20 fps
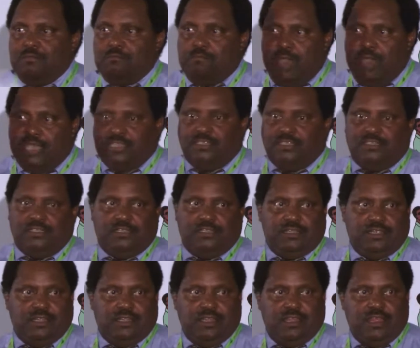based
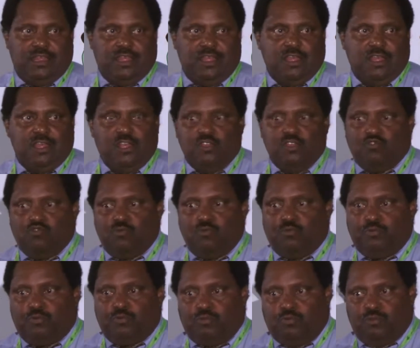
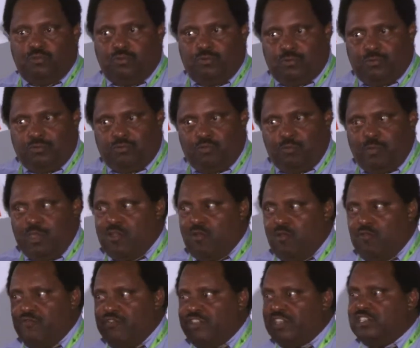to be
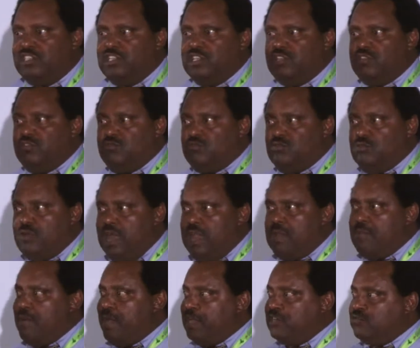convinced to
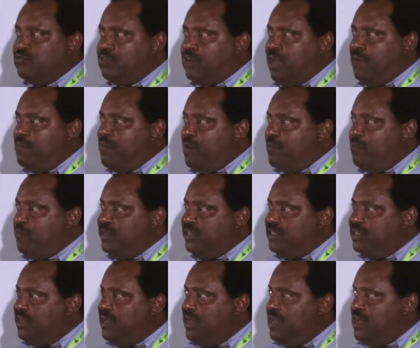help us to come up with
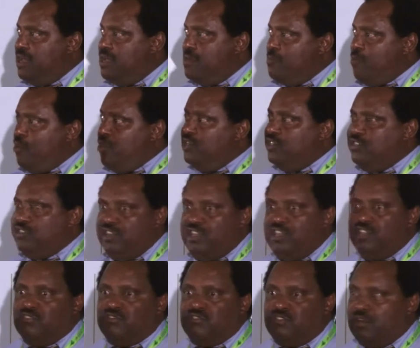policy
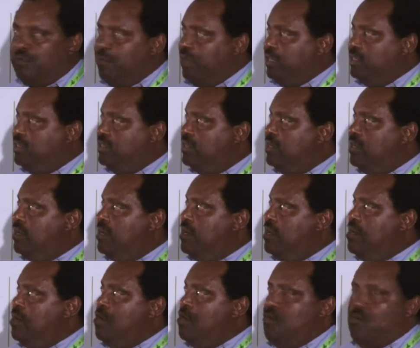instruments.
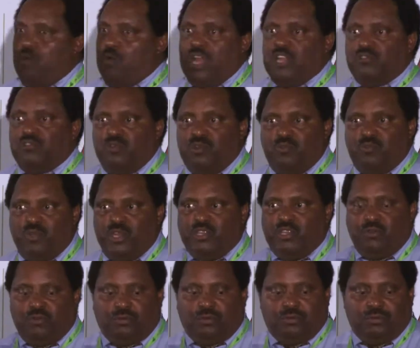What should we
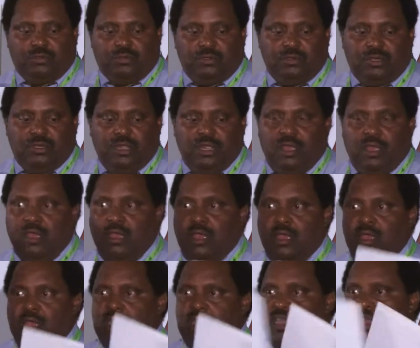do?
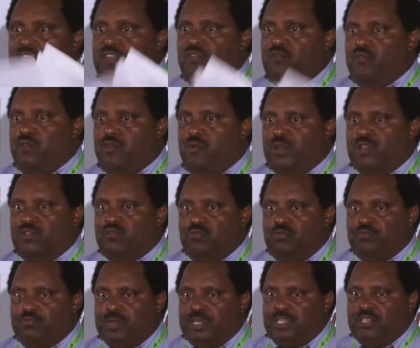If we want to
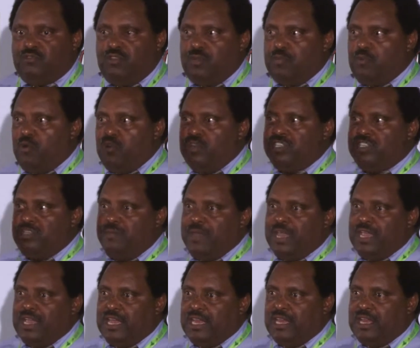preach to a
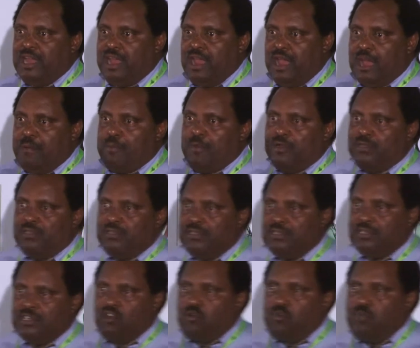policymaker
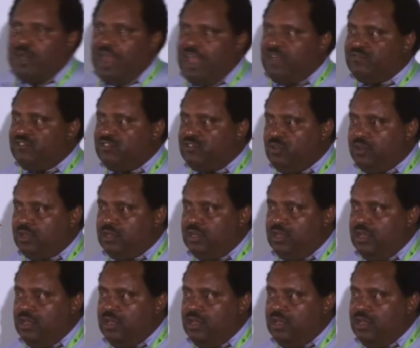about crop livestock,